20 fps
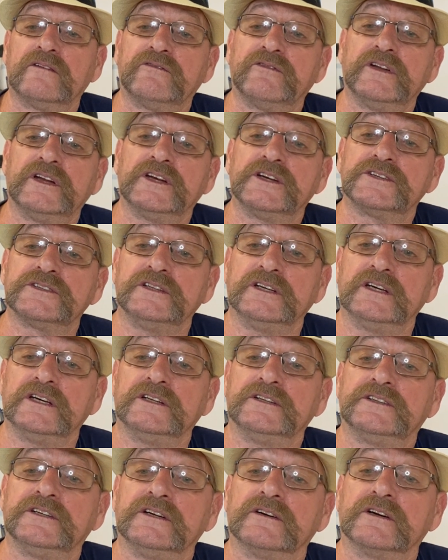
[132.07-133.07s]
the
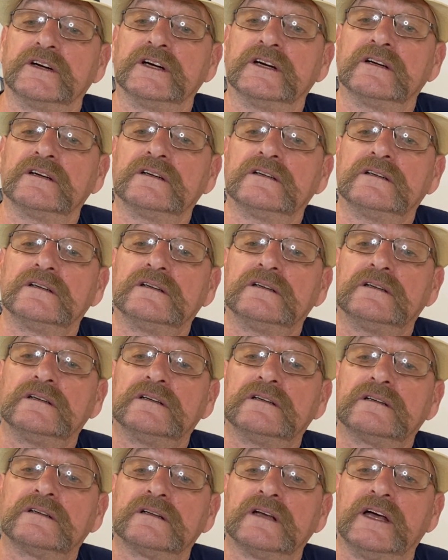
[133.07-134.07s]
interior.
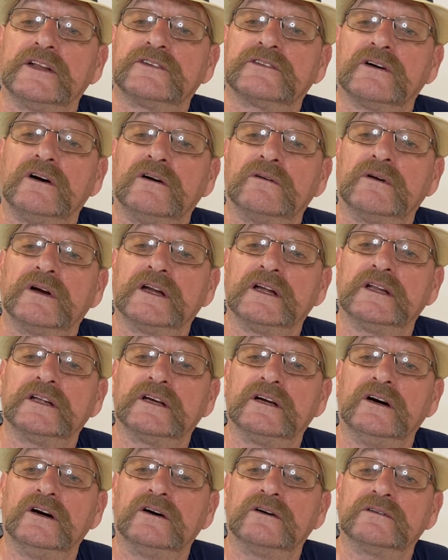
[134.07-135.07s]
That's all ready to
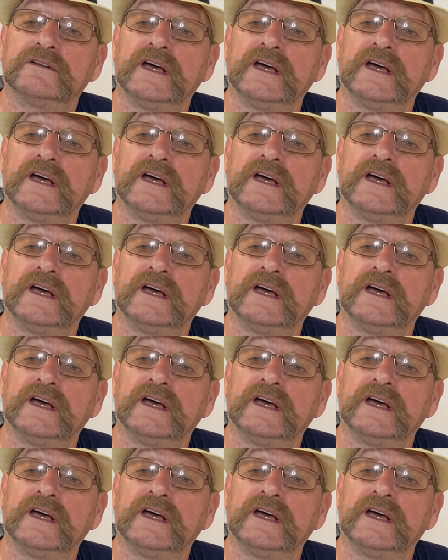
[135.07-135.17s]
go.